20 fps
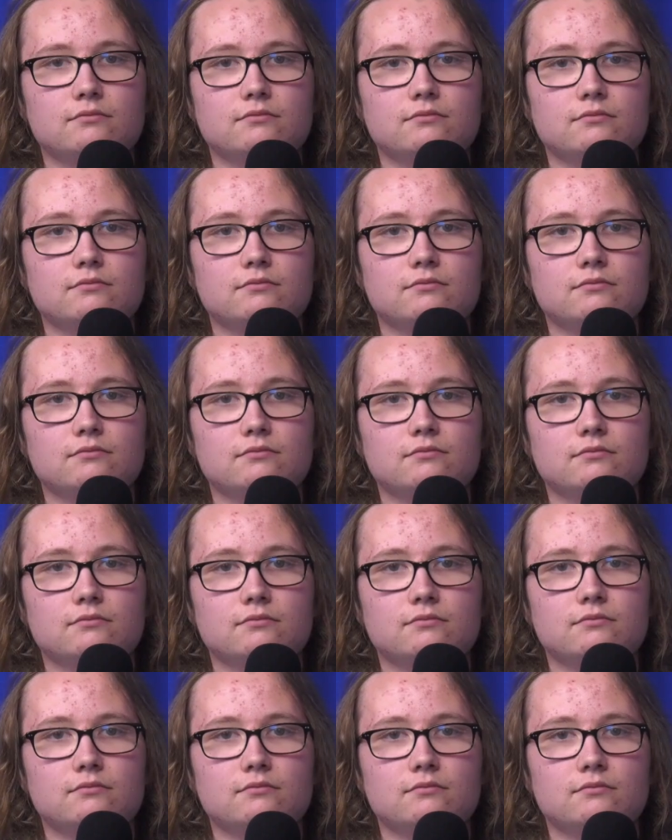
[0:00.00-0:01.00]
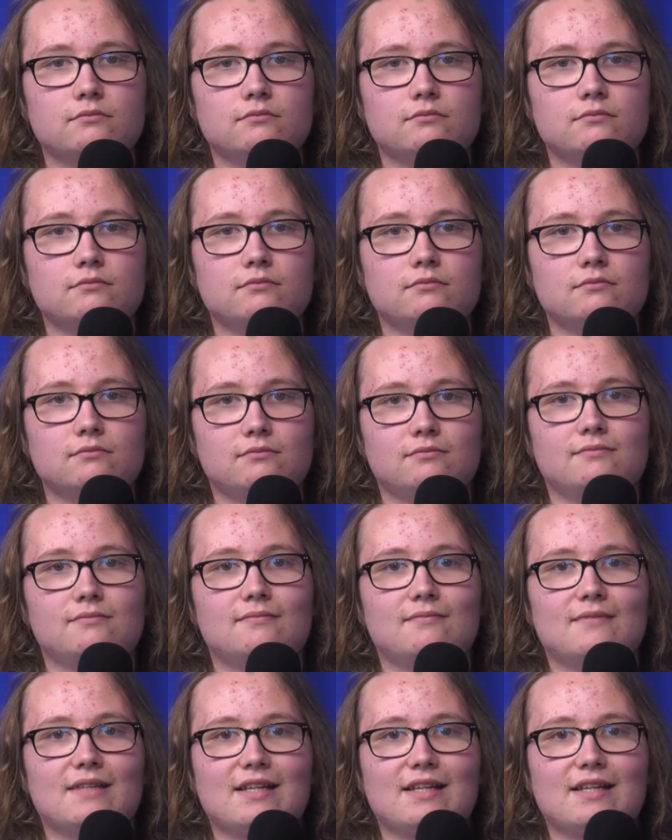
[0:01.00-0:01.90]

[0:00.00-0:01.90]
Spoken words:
No one is speaking in this clip.